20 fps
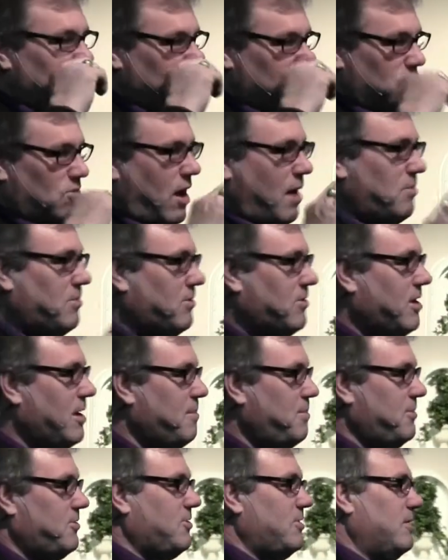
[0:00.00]
drop the
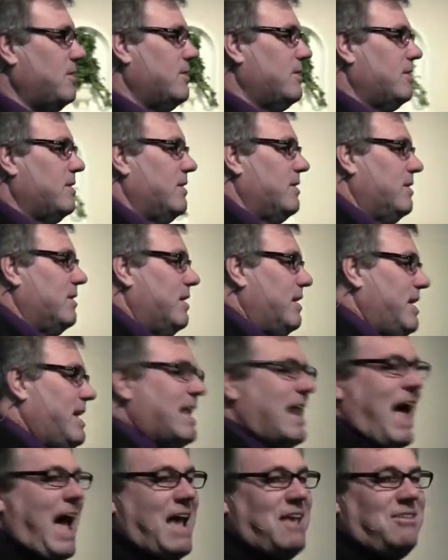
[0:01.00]
temperature,
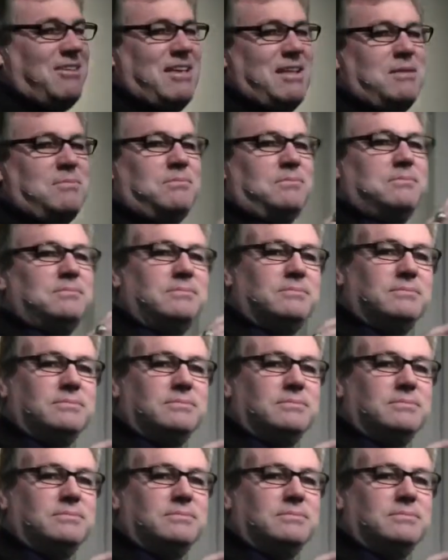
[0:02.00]
get ice in them.